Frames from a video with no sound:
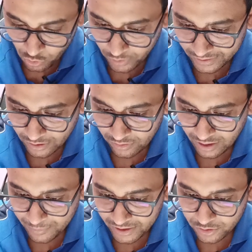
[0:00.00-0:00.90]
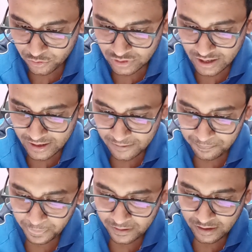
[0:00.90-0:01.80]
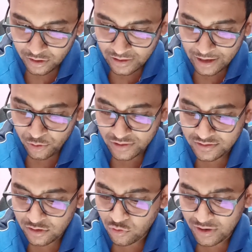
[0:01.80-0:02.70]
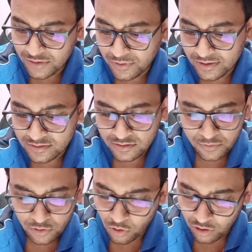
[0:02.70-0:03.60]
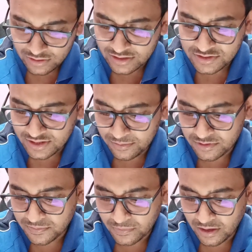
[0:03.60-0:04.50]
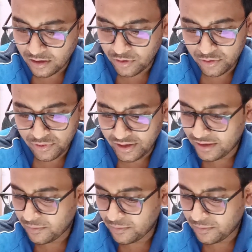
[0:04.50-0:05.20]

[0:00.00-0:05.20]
Okay, now coming to the educational qualification for all the streams, you need